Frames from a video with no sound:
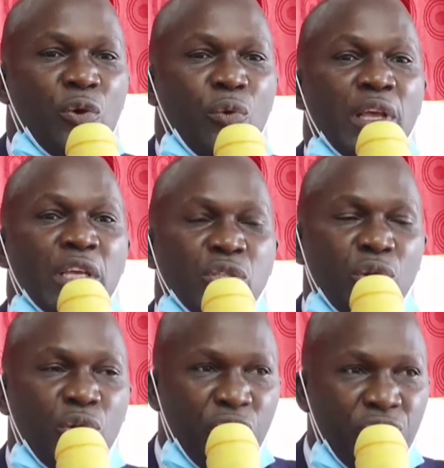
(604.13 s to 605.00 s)
We are so
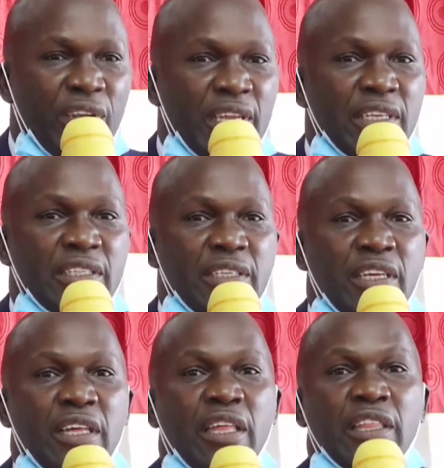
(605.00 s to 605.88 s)
confident
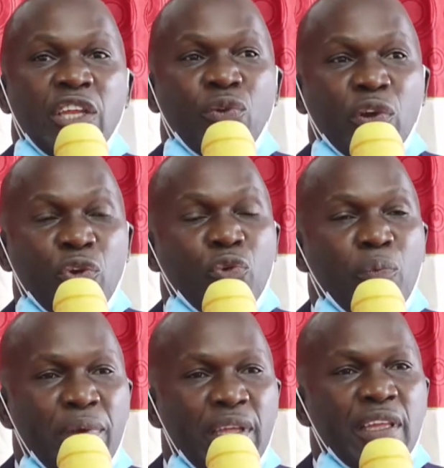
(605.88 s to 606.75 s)
that you are going to
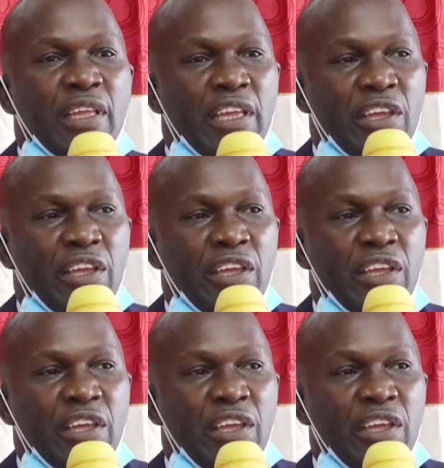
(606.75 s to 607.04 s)
be